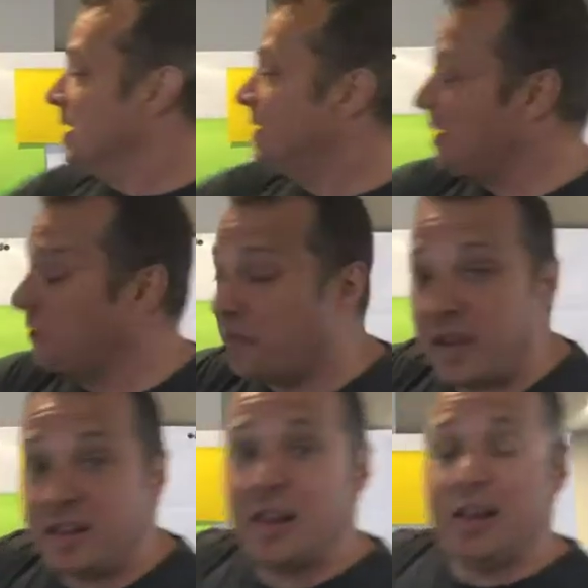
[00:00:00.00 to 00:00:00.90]
that
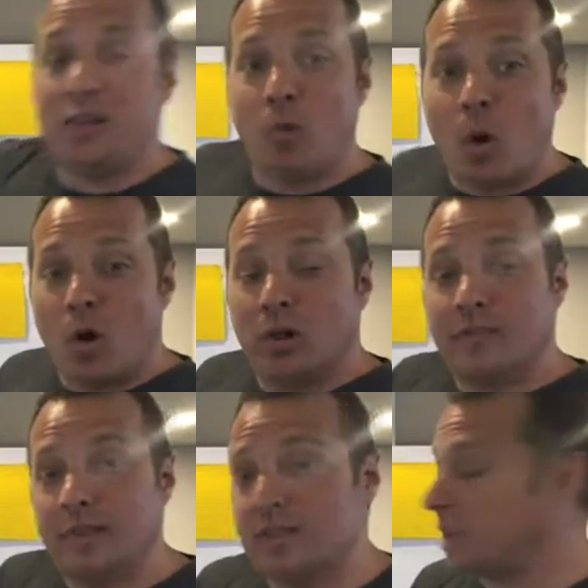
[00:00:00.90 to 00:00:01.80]
fit into all of
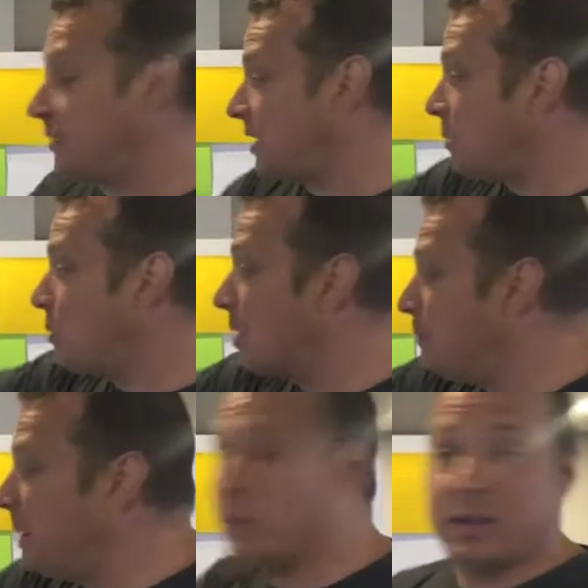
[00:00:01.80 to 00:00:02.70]
this stuff that I want
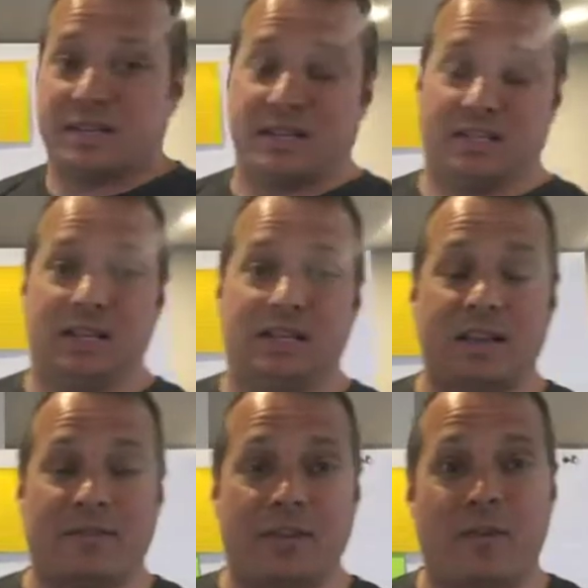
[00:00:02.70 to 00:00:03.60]
to be with 60 to
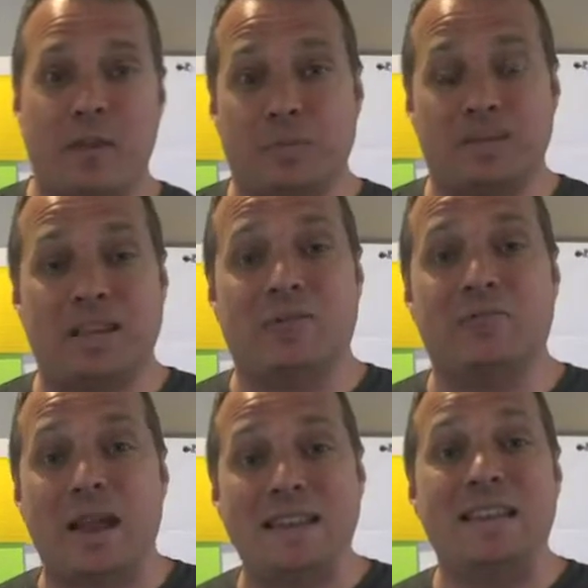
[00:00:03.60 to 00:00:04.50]
75% of
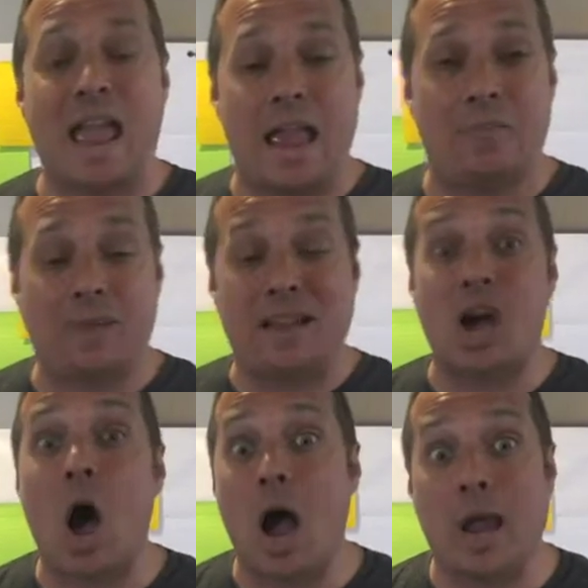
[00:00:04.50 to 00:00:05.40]
my day, of my
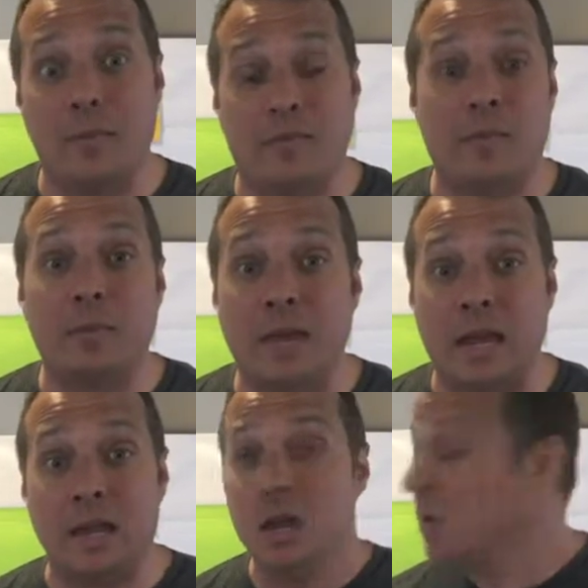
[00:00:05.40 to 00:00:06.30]
time, of my
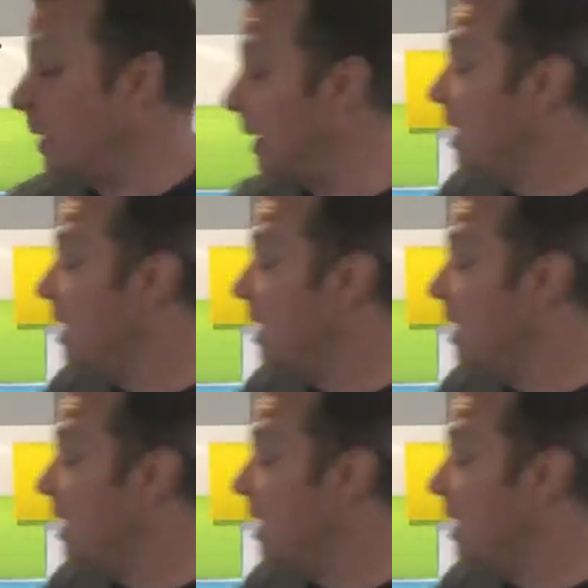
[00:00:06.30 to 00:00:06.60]
week, right?